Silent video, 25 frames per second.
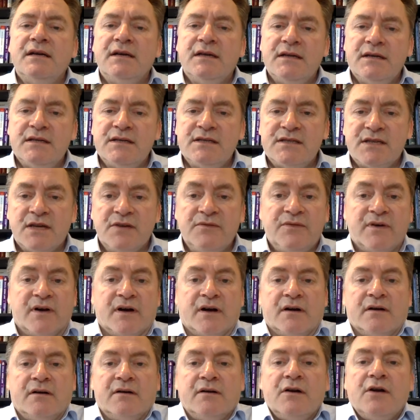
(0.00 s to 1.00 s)
So
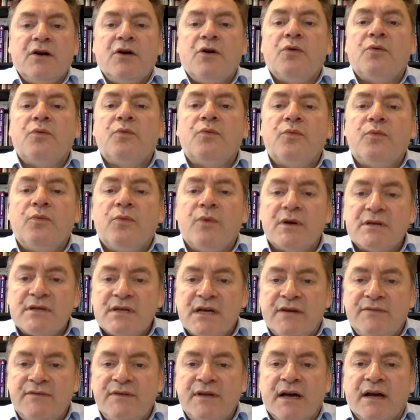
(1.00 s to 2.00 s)
far, what
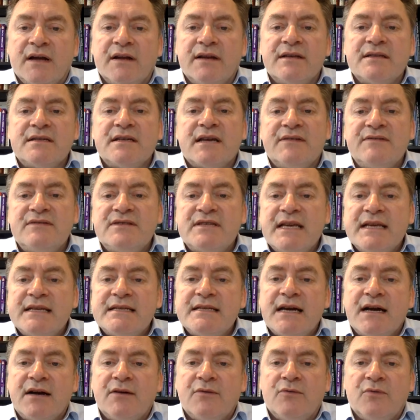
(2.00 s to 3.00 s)
I've done is I've set
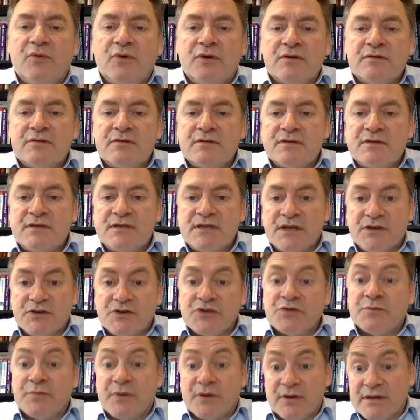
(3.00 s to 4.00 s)
out what
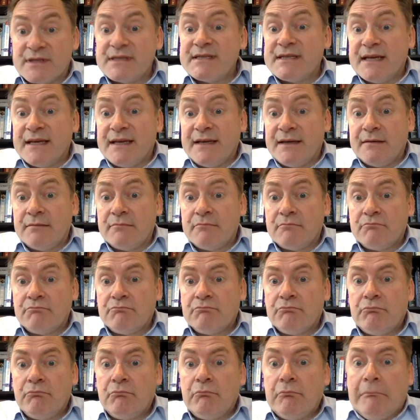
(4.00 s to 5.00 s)
social policy
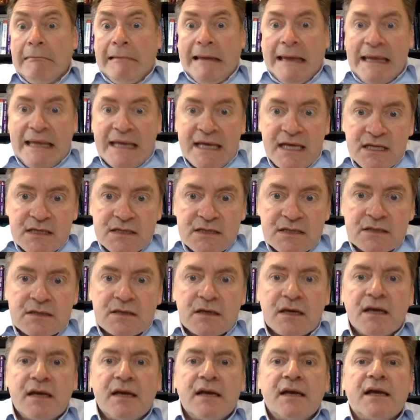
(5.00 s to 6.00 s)
is,
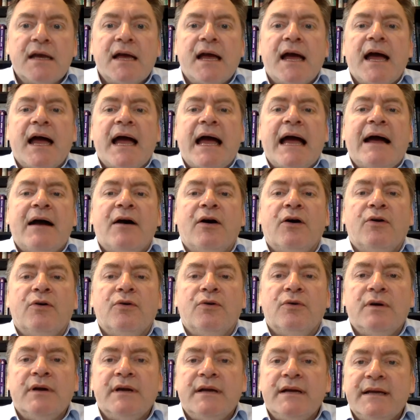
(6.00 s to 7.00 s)

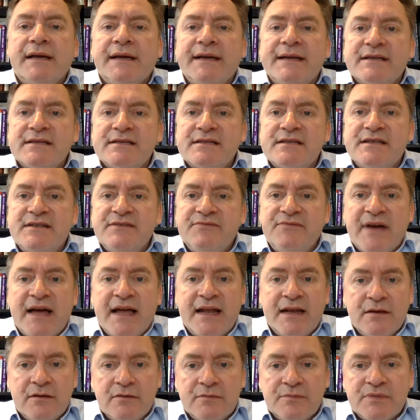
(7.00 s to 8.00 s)
how it's
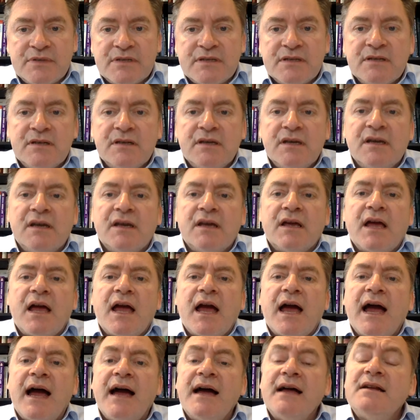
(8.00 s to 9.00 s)
developed,
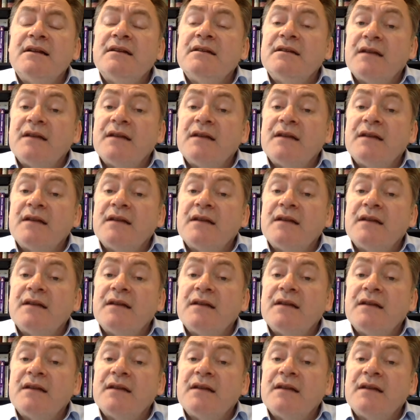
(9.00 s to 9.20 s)
and